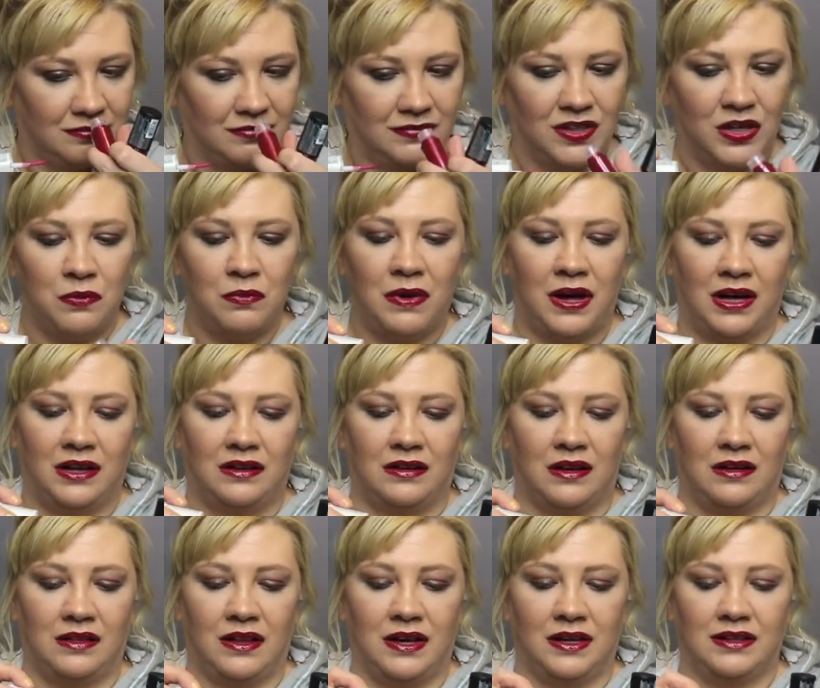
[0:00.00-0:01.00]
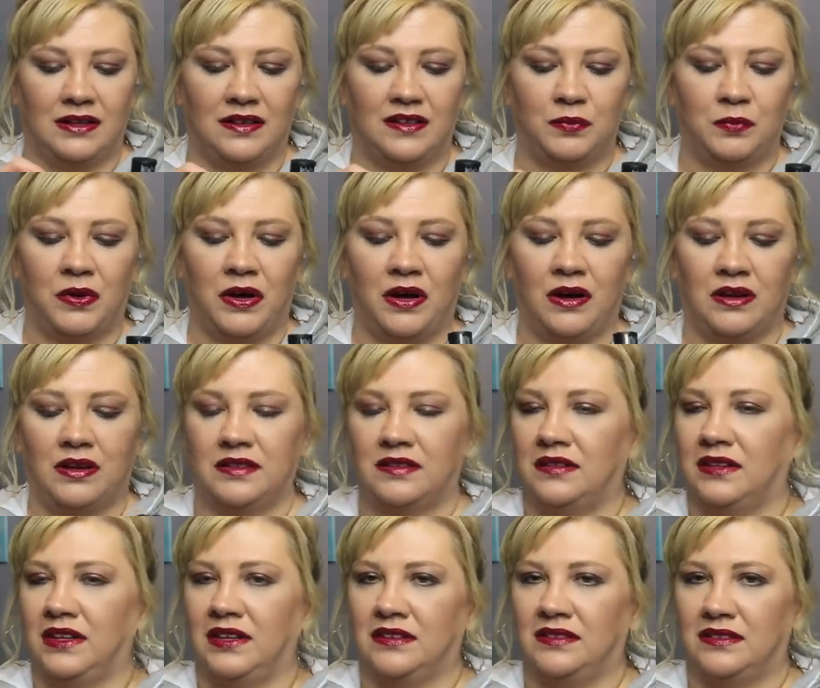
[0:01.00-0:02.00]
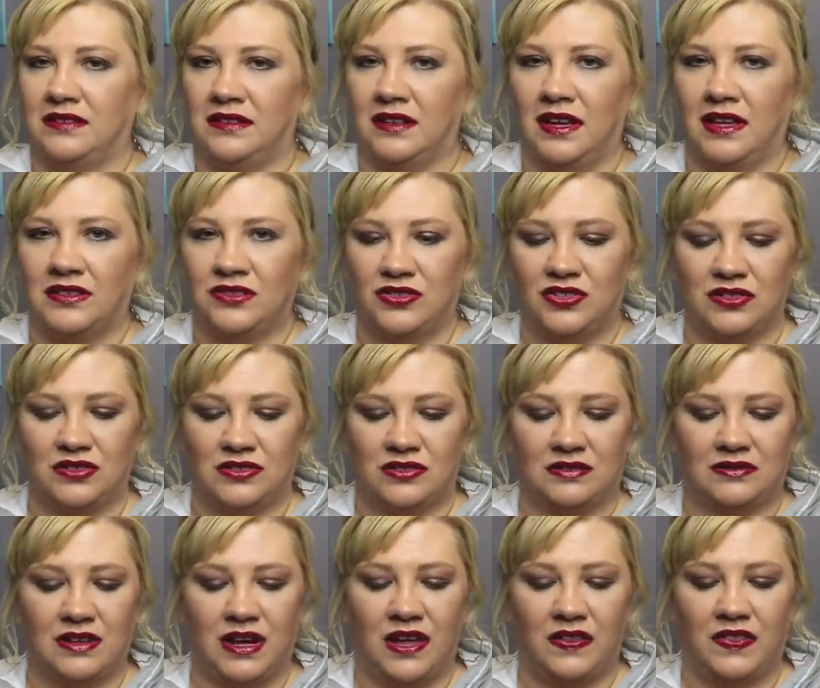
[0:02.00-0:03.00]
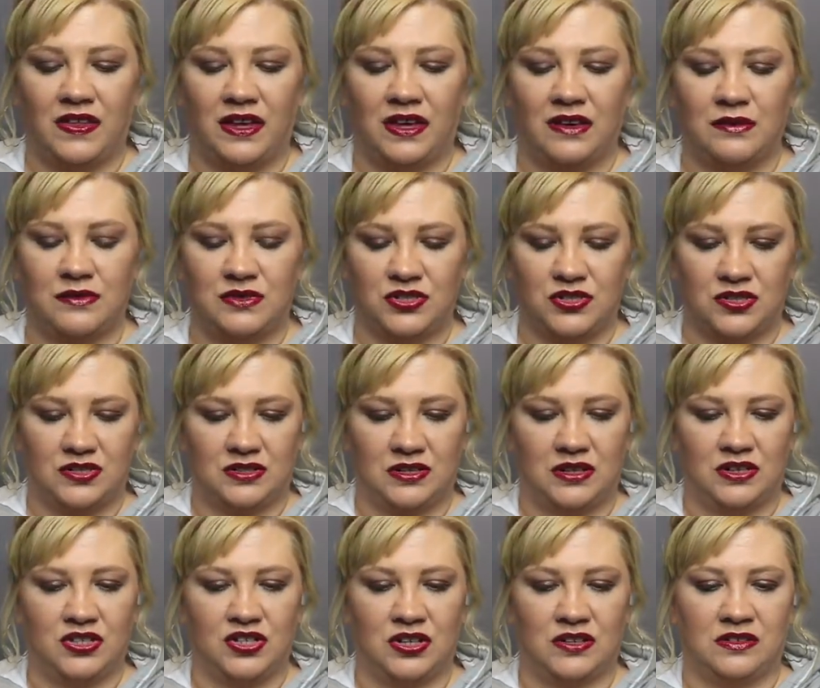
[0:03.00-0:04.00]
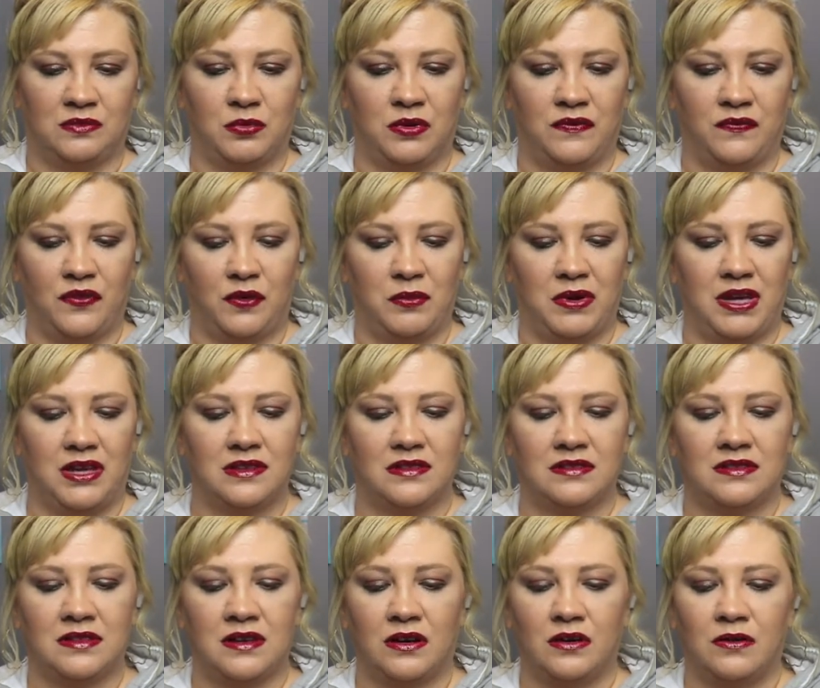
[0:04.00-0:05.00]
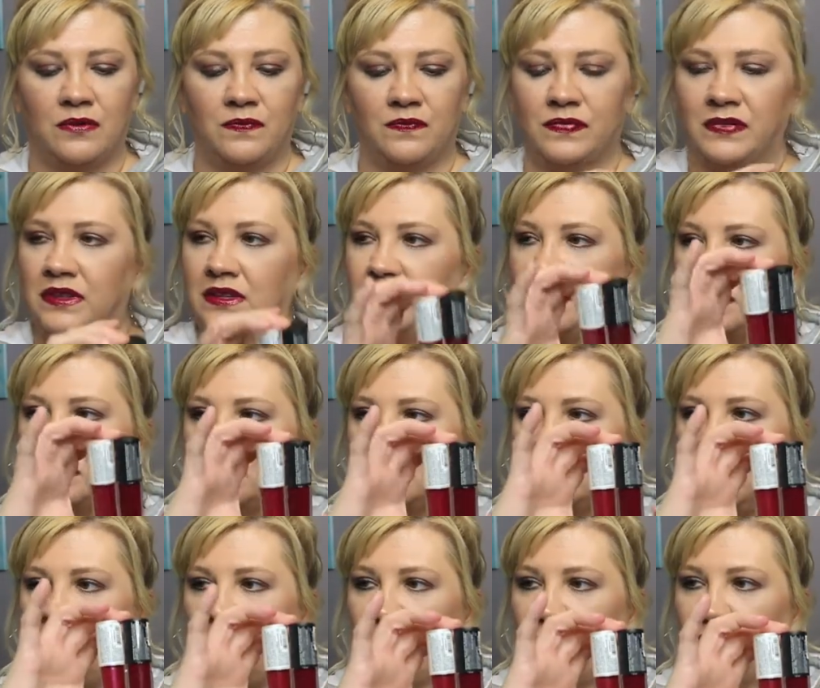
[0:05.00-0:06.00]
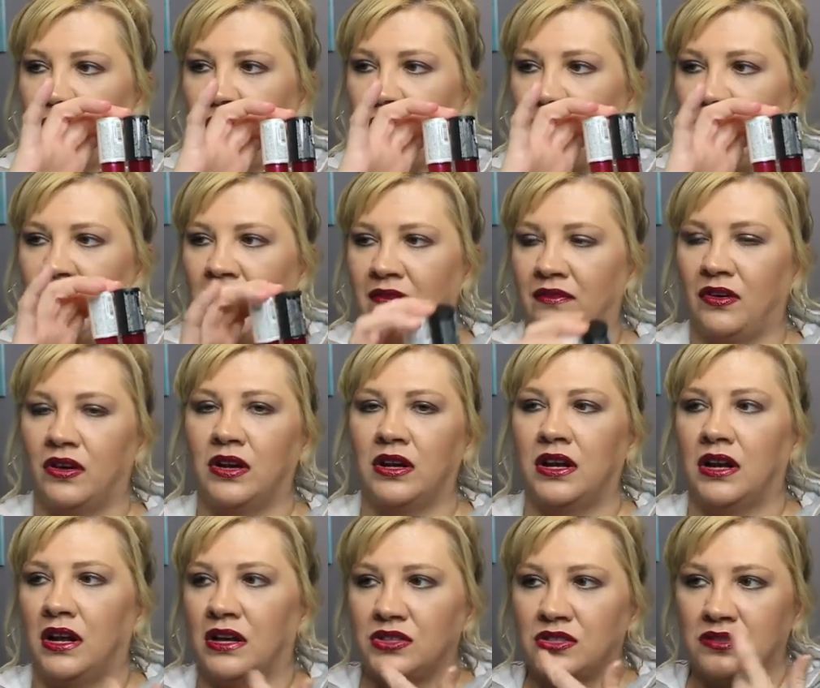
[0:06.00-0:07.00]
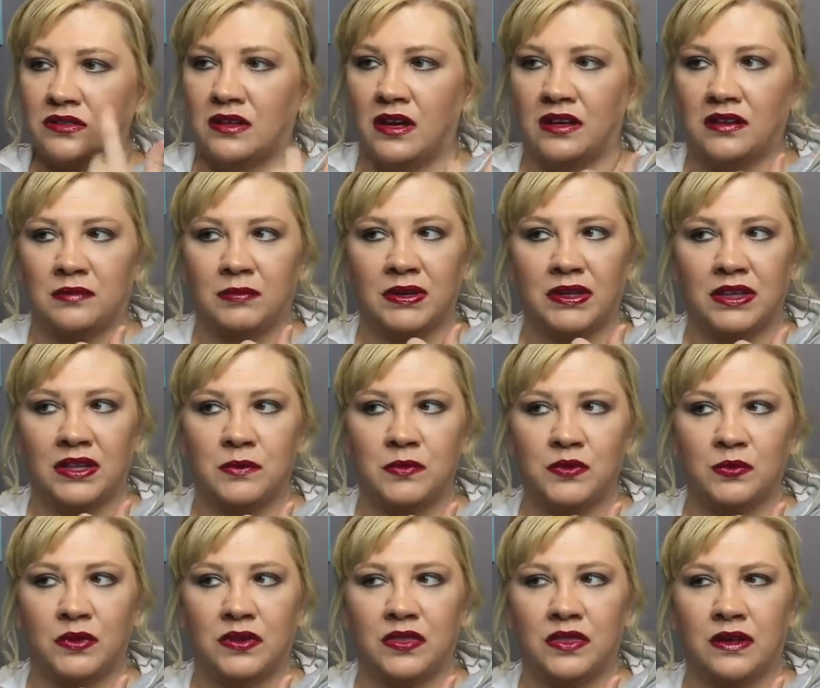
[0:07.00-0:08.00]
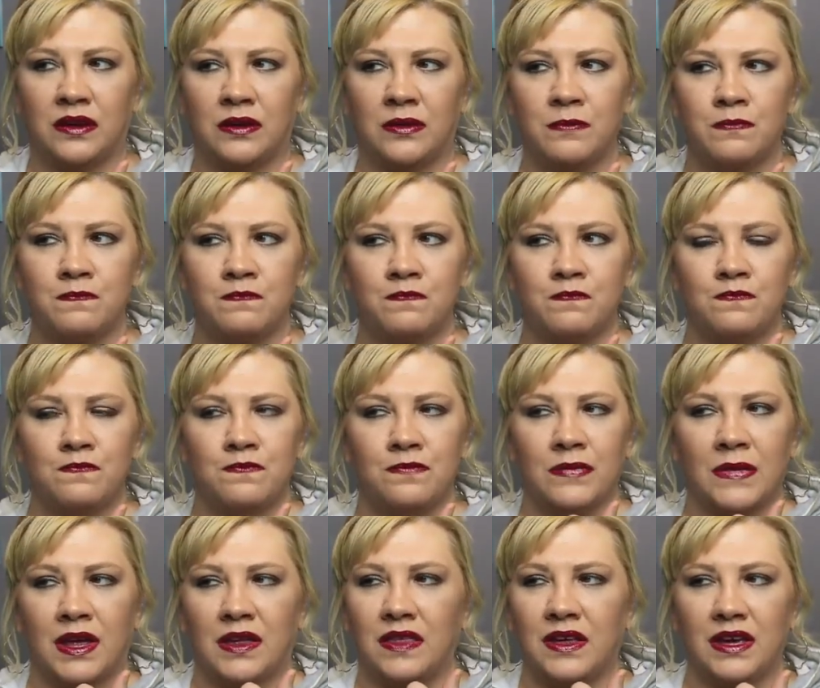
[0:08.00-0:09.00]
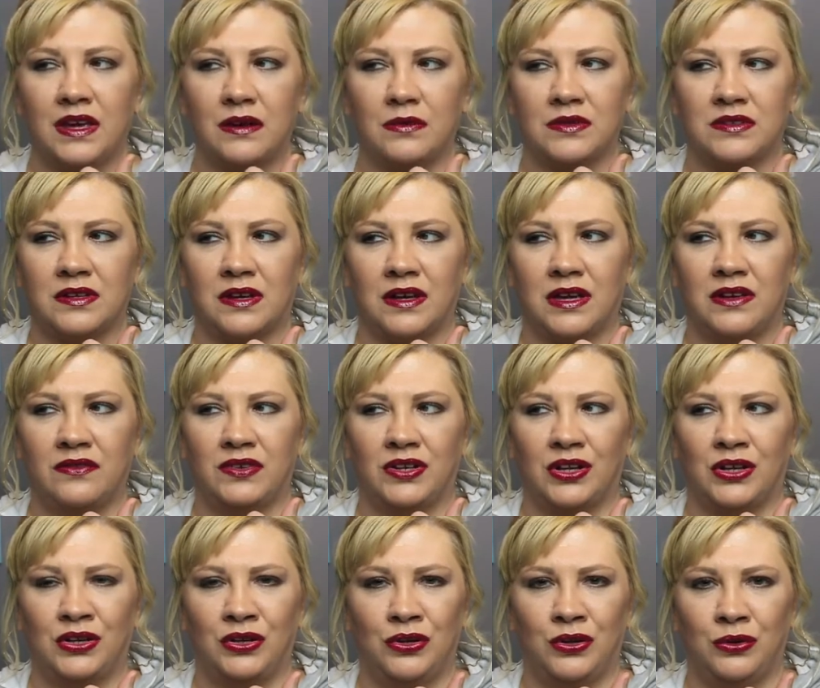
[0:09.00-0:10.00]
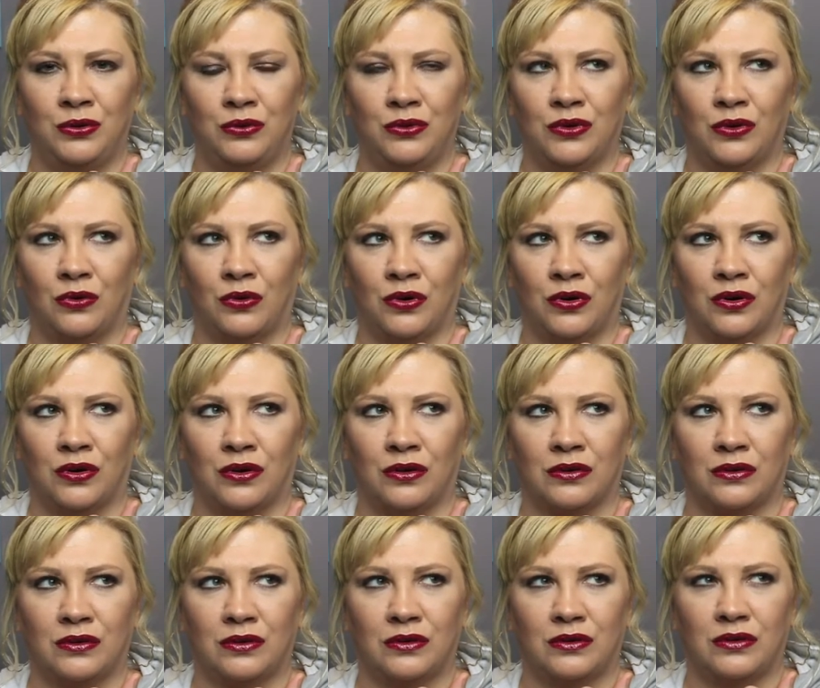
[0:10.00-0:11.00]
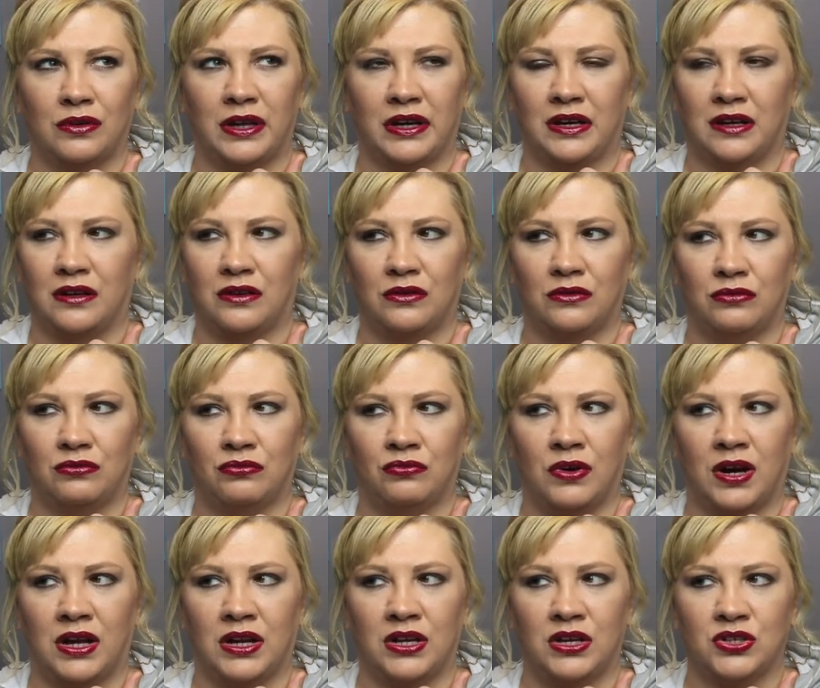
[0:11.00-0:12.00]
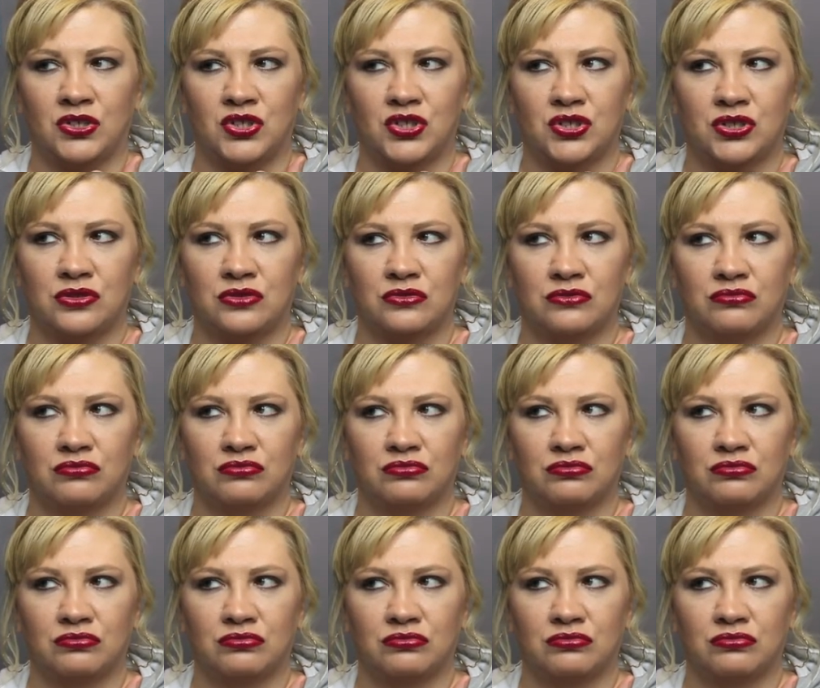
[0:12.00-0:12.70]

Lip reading: you might not like these, but honestly, it's just, I think it was just an adjustment for me. So this is the combo that I have on, and I just lined my lips with I think it was even a nude or like a reddish,